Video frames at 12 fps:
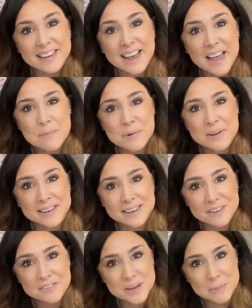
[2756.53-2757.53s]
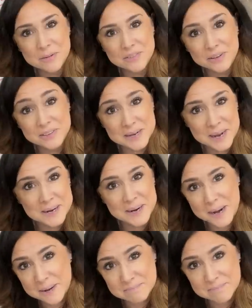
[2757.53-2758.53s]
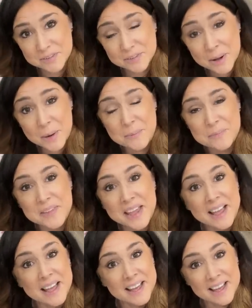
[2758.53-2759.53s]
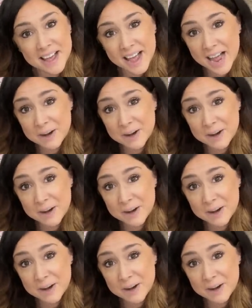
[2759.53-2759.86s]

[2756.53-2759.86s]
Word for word: at Bernina of Naperville dot com. So I